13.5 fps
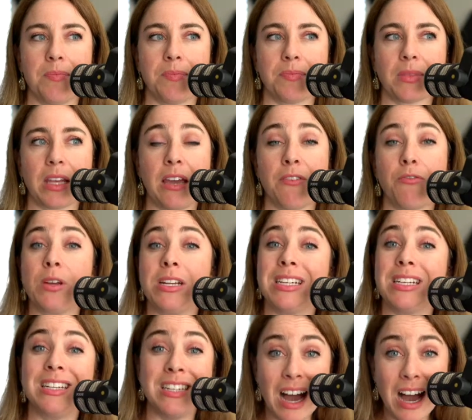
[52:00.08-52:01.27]
If we did
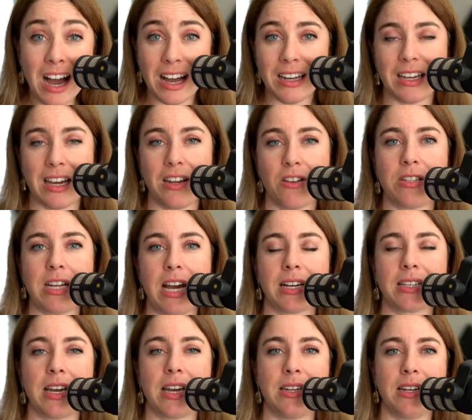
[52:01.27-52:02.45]
not get your tax
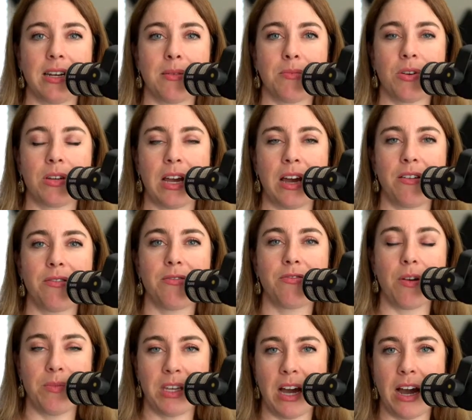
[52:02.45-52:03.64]
ID number yet from
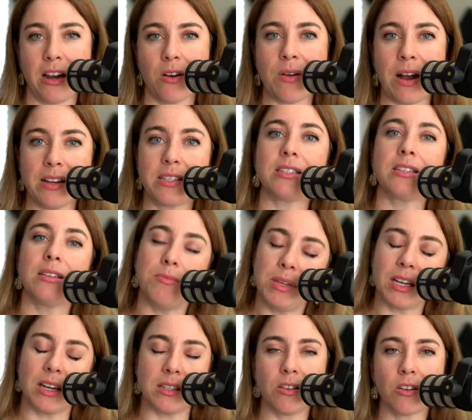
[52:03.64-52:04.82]
the IRS
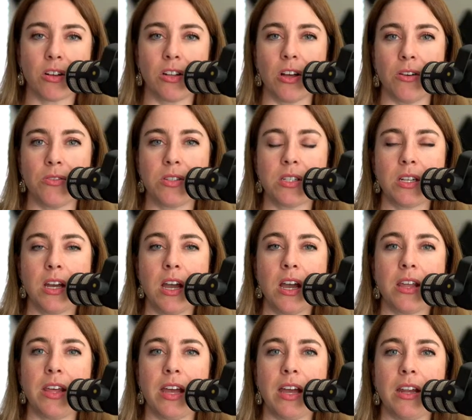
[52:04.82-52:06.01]
because they're closed,
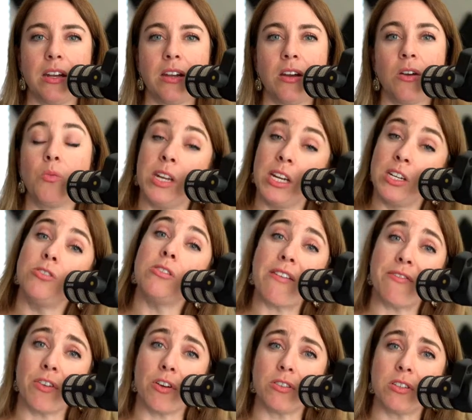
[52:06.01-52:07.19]
then we need to do that
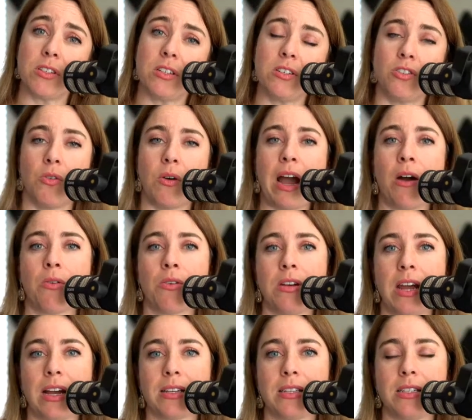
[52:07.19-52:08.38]
first. So our
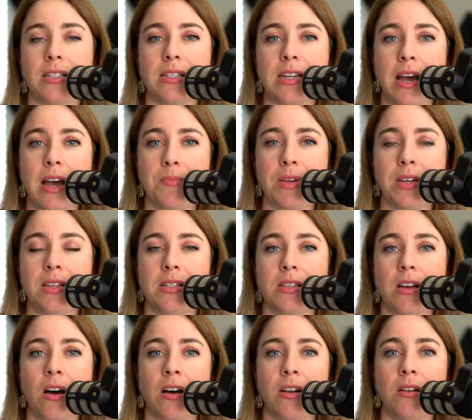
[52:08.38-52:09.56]
next step is
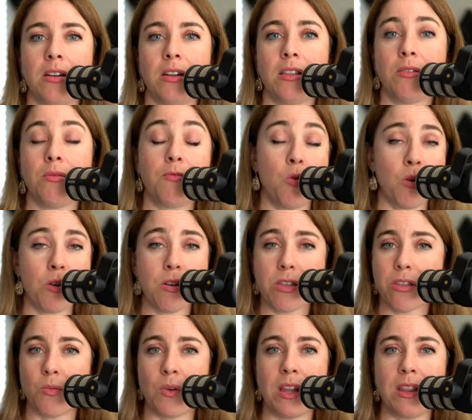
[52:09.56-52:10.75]
on the 4th
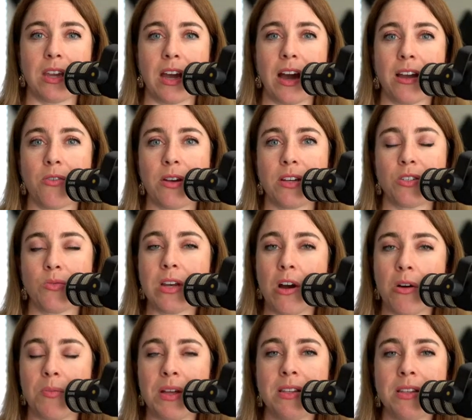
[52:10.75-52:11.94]
when the IRS
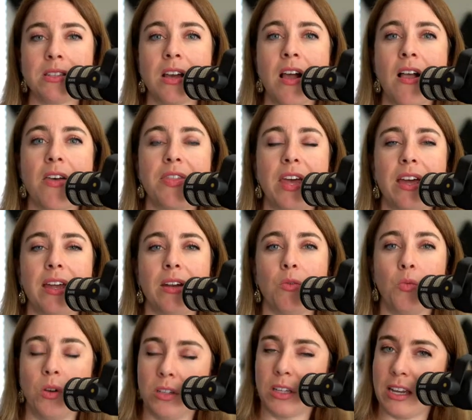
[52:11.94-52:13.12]
reopens. Then
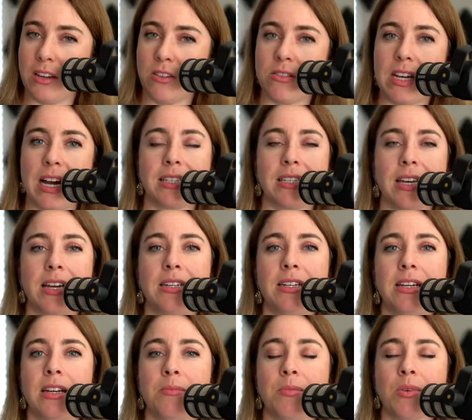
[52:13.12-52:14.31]
we'll get your tax ID
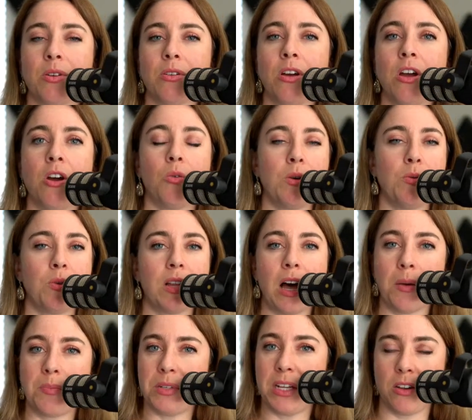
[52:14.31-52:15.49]
number. We will
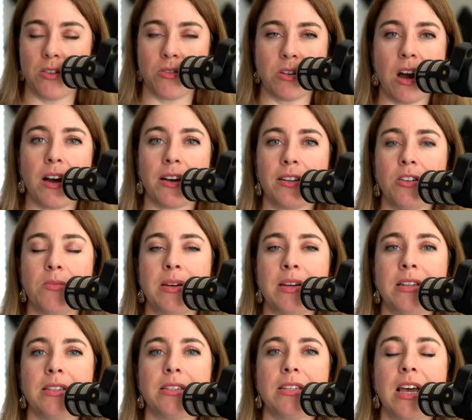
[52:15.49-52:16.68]
update your
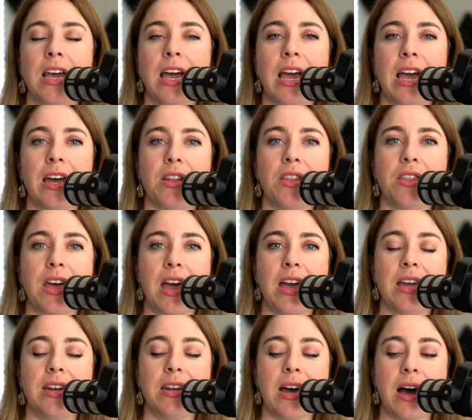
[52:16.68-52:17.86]
documents, and
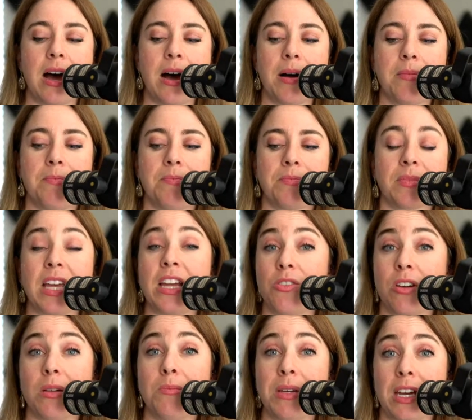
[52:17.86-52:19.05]
then you
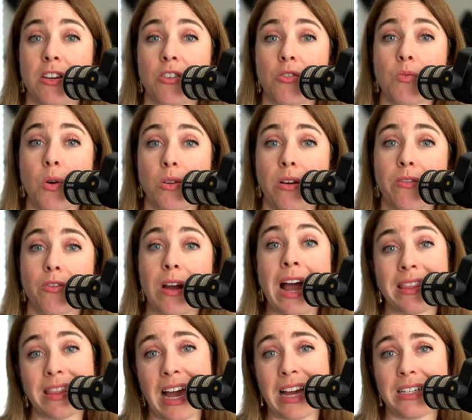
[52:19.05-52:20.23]
can begin your rollover at
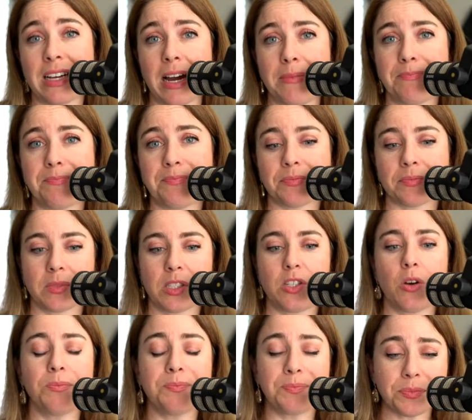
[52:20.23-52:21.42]
that time. So
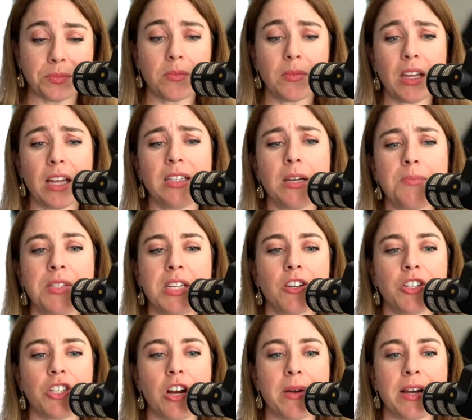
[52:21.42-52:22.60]
Lipsy, I'll
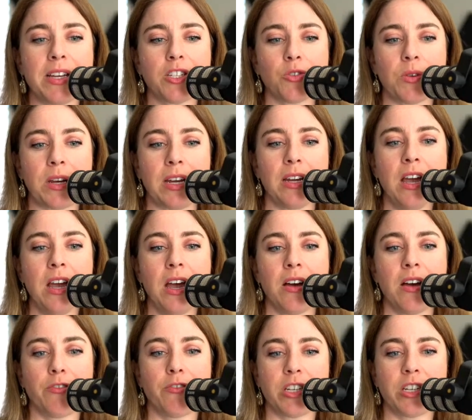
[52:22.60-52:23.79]
share my screen
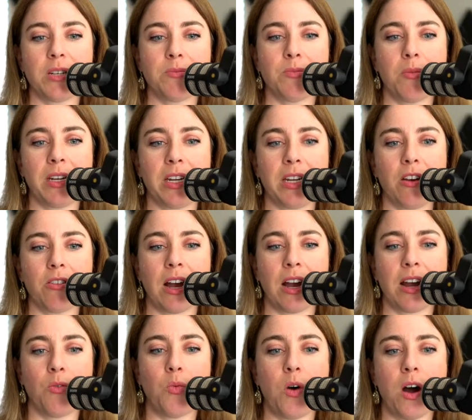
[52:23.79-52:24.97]
for just a moment here to
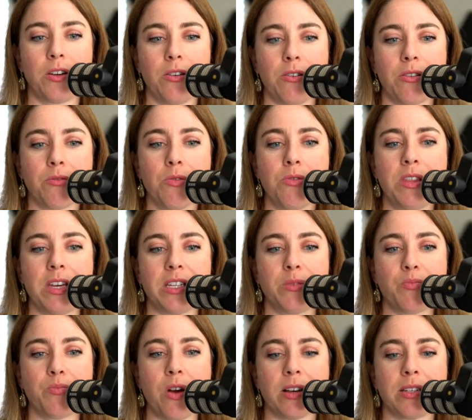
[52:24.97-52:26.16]
kind of walk you through this
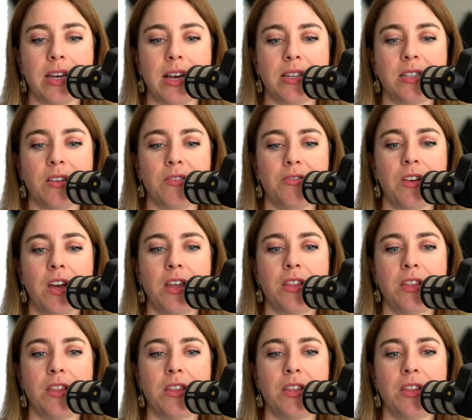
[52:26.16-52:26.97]
process of the